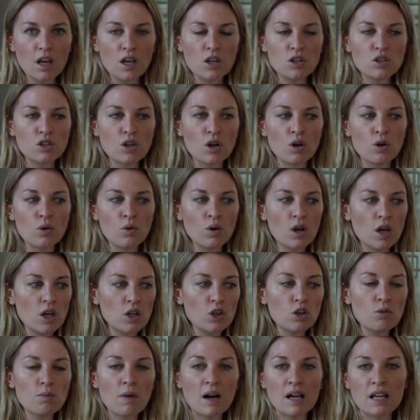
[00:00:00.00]
So
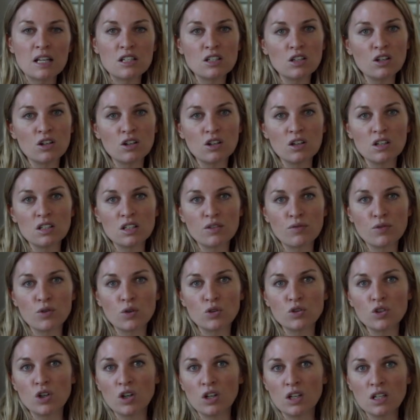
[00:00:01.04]
you might need to look at different
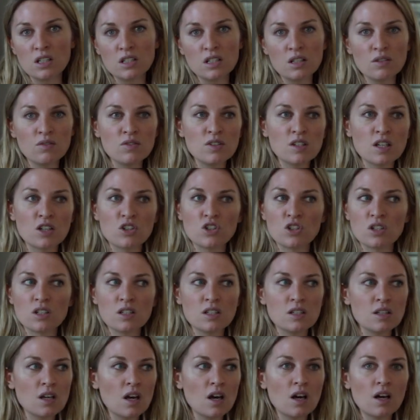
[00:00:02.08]
alternatives, such
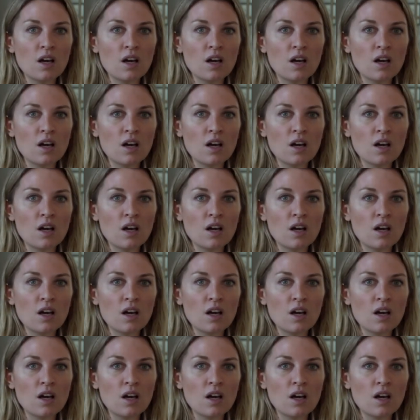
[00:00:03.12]
as